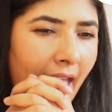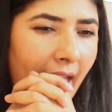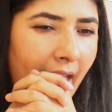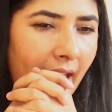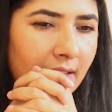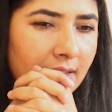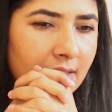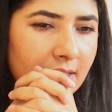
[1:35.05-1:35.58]

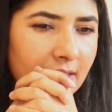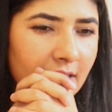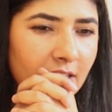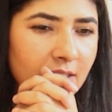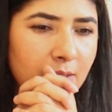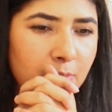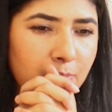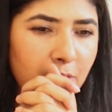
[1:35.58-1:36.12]
And
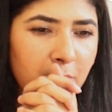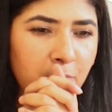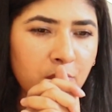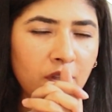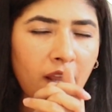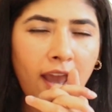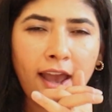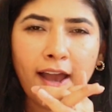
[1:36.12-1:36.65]
these
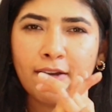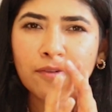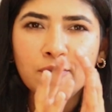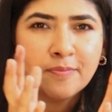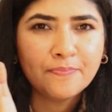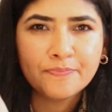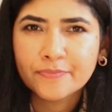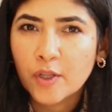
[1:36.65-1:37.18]
people have
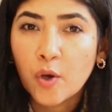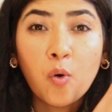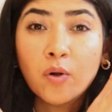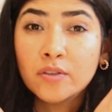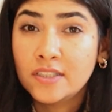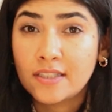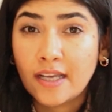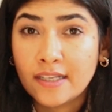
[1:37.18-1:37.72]

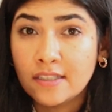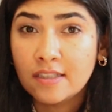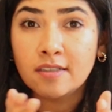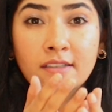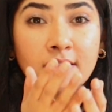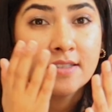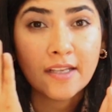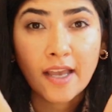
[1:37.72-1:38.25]
all these
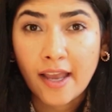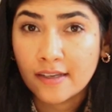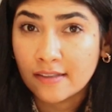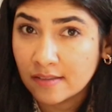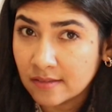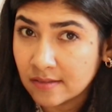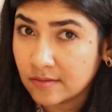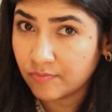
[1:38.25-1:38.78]
ideas
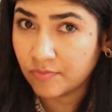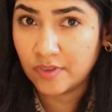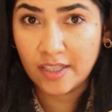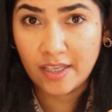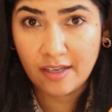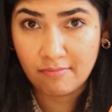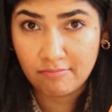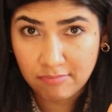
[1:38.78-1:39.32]
and
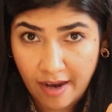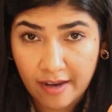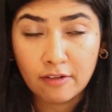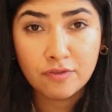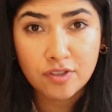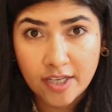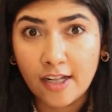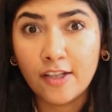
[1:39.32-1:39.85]
they kind
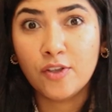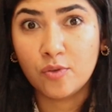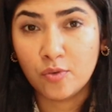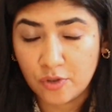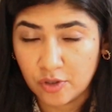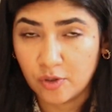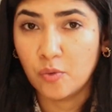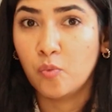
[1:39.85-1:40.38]
of tell you,
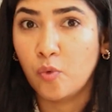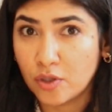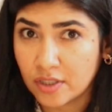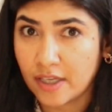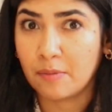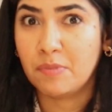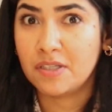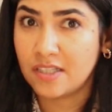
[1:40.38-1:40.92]
what
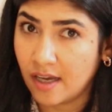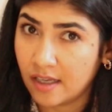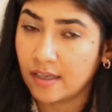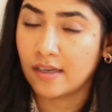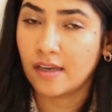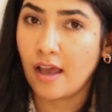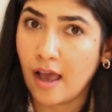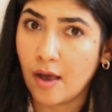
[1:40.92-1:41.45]
can be done
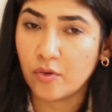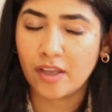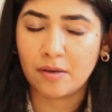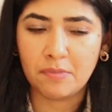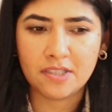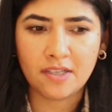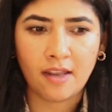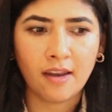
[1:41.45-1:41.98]
and how it can
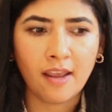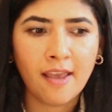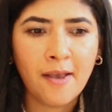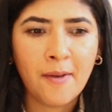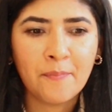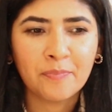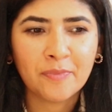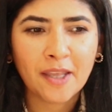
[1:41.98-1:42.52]
be done.
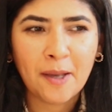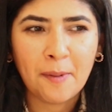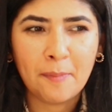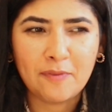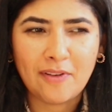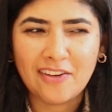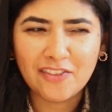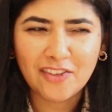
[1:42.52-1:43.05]

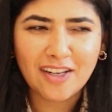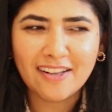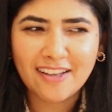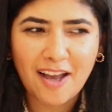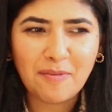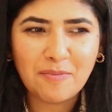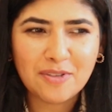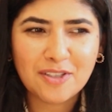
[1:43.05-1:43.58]
But when it really
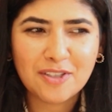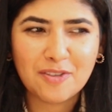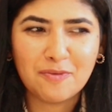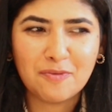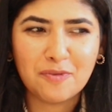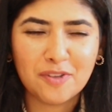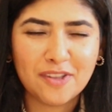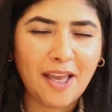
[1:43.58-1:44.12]
comes
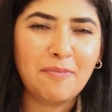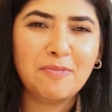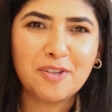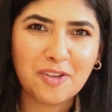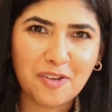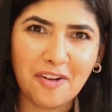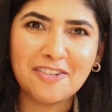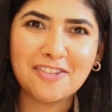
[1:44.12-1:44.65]
for them to
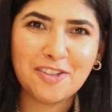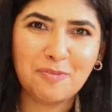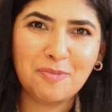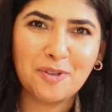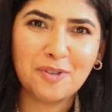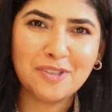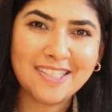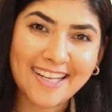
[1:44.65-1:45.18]

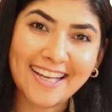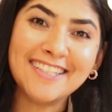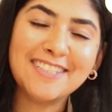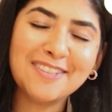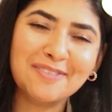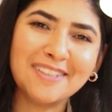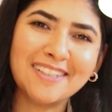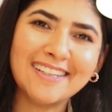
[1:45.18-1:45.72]
contribute
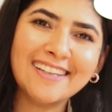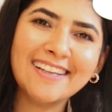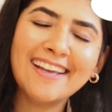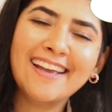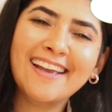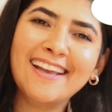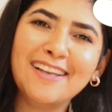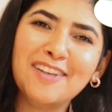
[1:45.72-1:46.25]
tangibly,
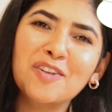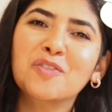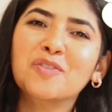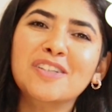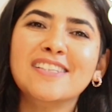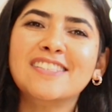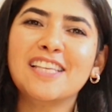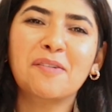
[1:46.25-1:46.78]
you don't
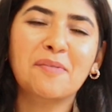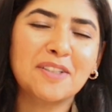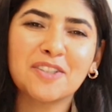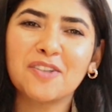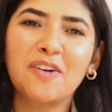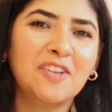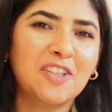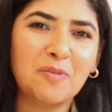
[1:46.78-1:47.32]
really see much
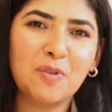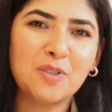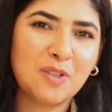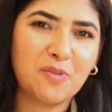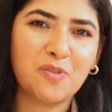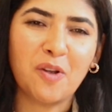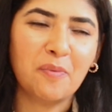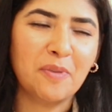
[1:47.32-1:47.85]

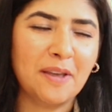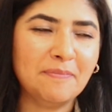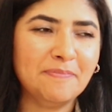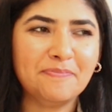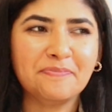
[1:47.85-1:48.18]
contribution from them.